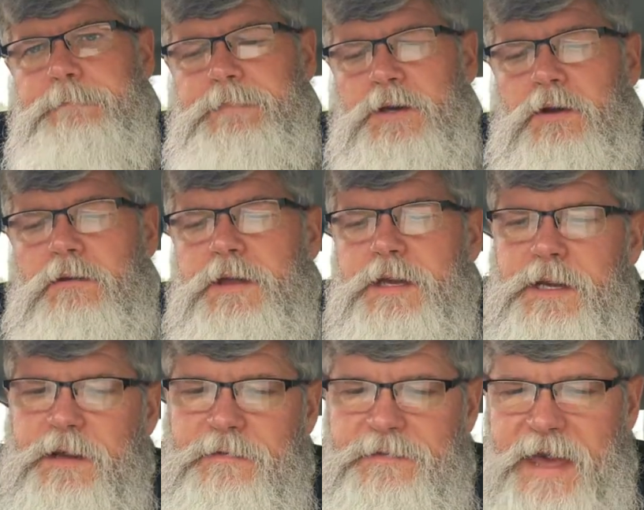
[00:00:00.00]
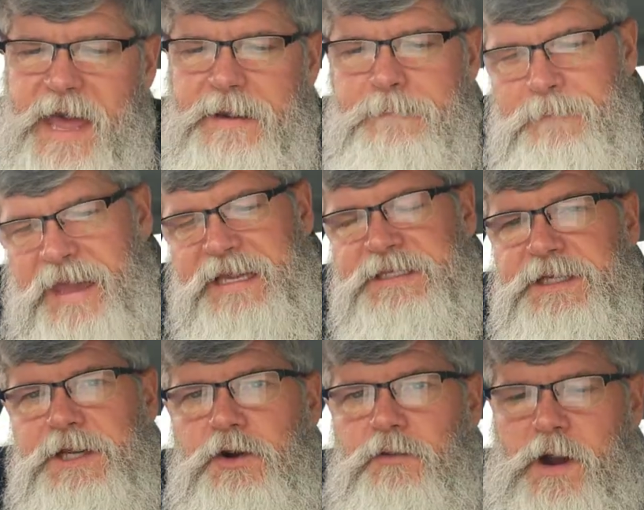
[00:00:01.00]
bill that makes
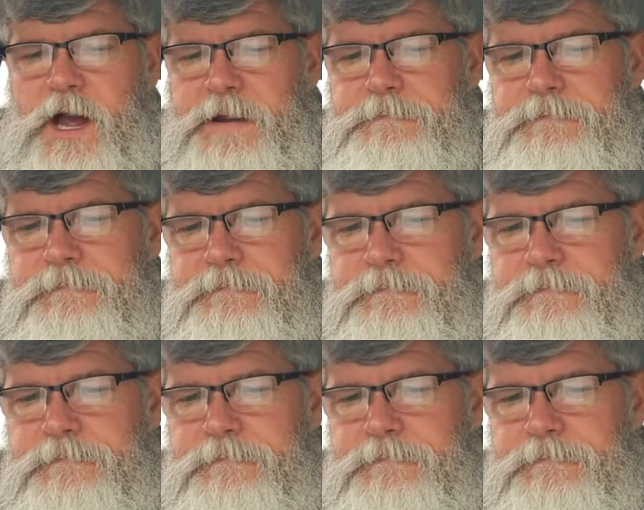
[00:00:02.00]
it a crime